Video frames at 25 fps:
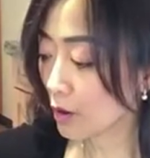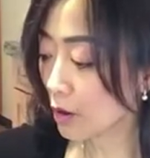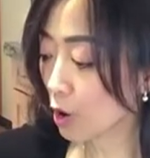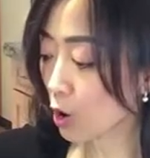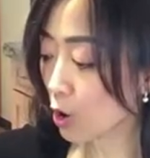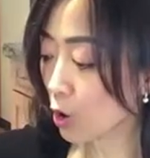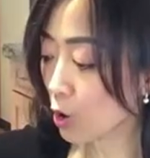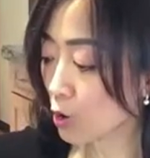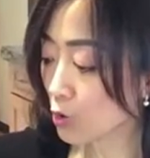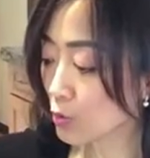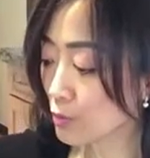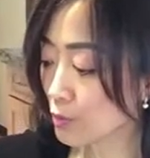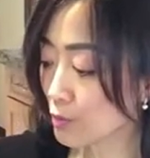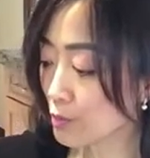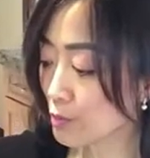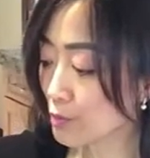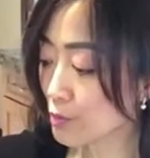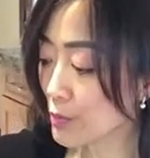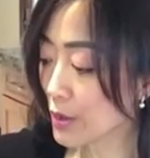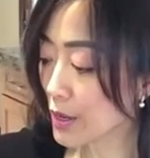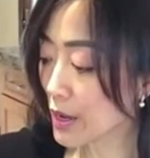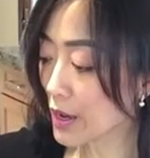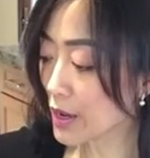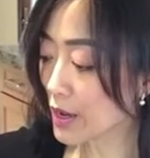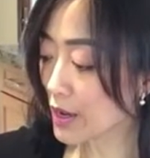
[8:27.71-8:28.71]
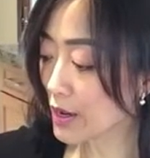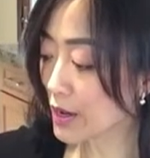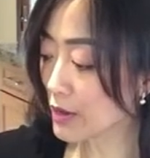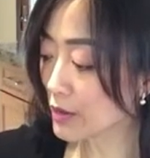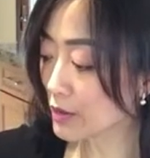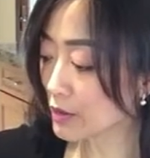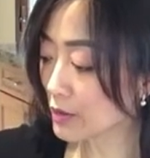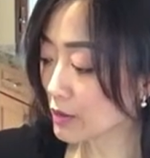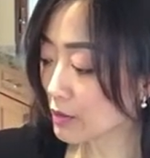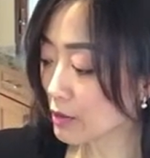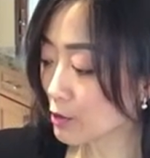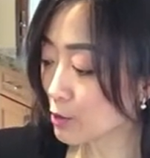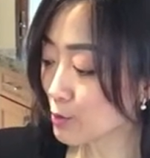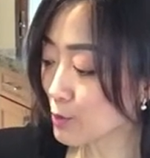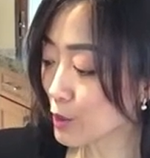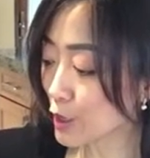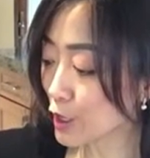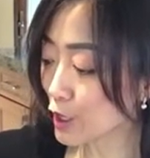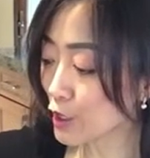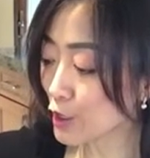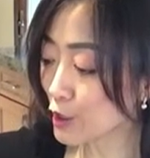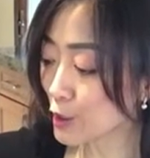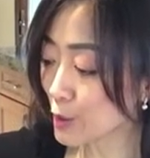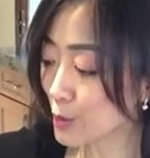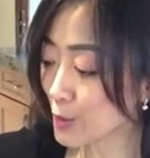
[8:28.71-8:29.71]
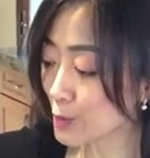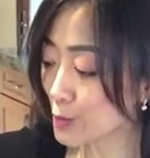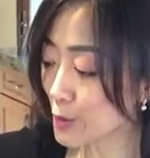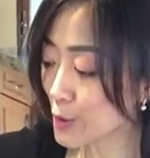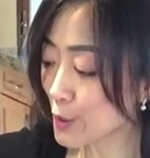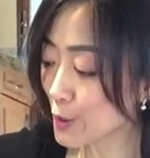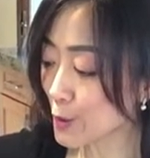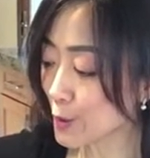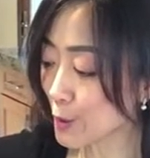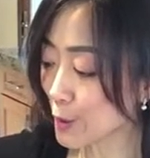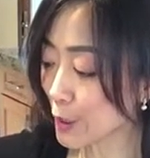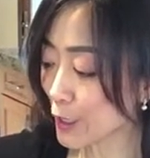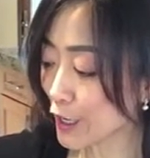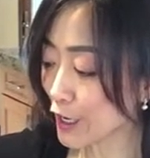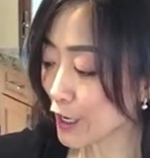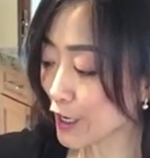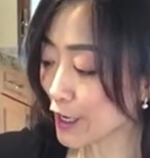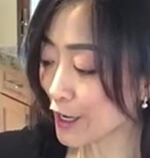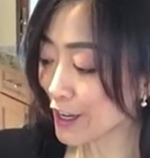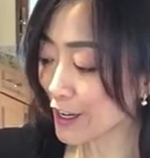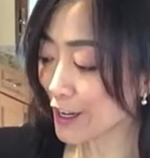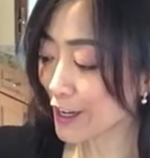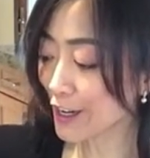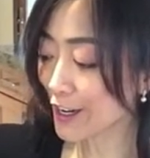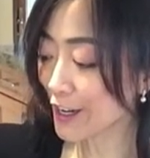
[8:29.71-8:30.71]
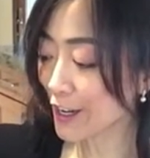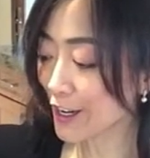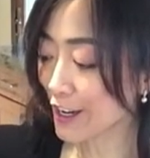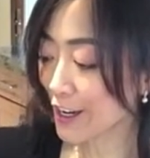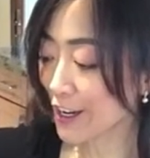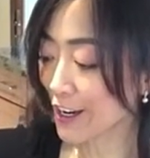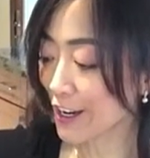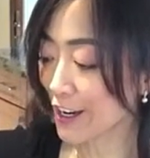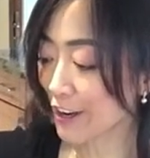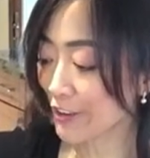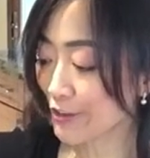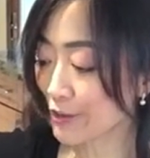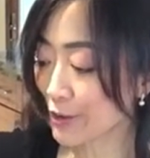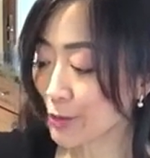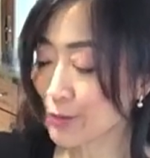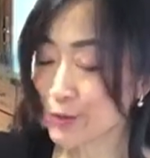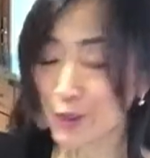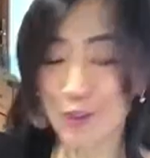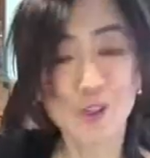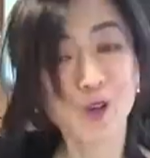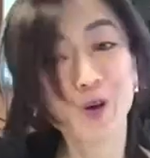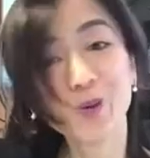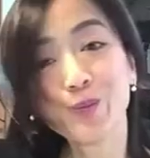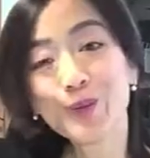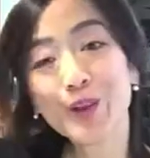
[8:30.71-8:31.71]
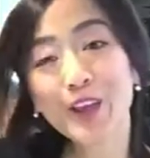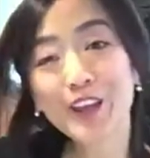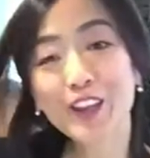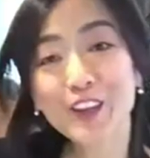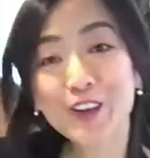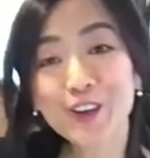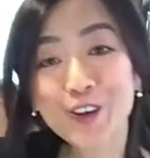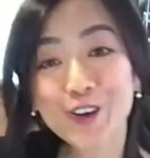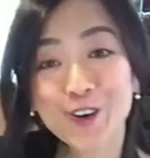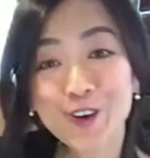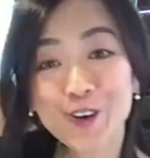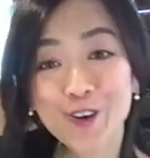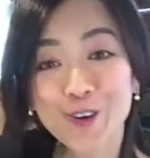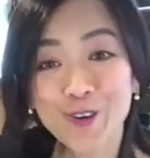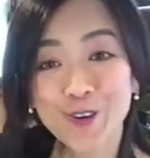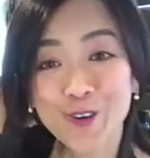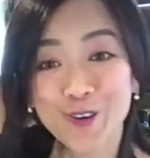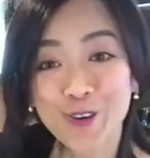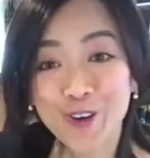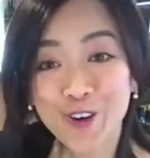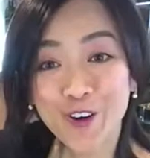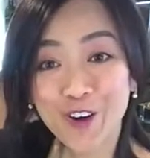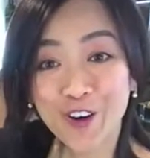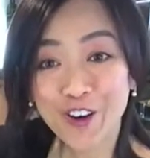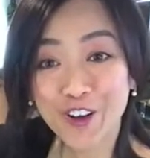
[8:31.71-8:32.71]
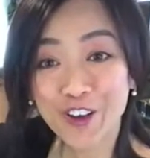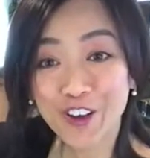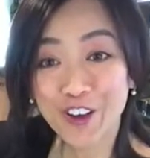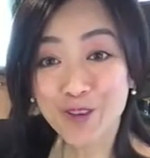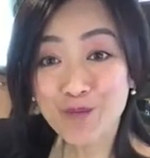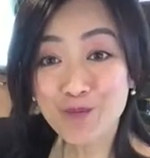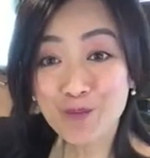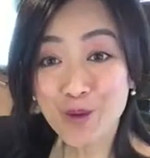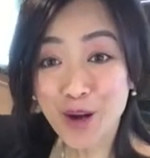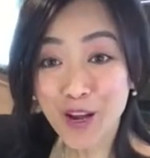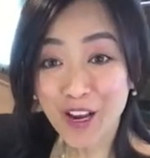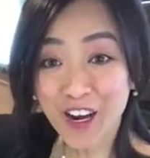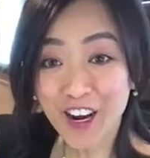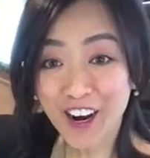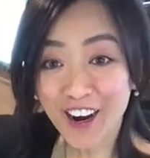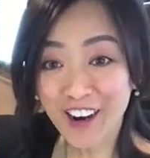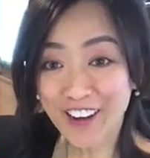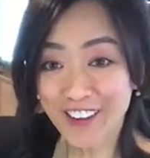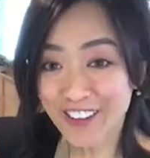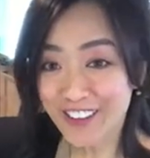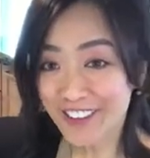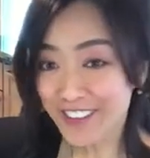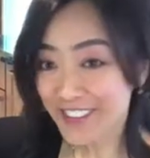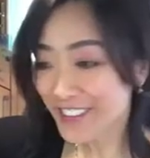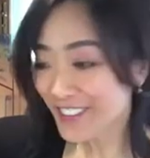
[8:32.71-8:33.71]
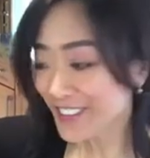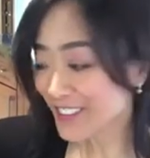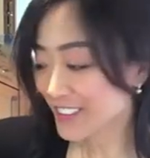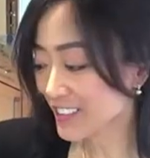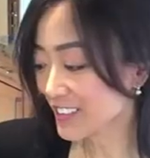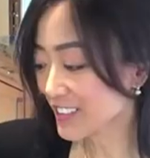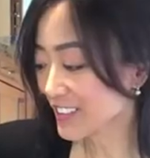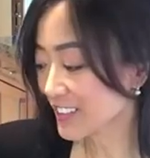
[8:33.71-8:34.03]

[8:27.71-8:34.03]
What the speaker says: homemade tomato puree from the tomato in my garden,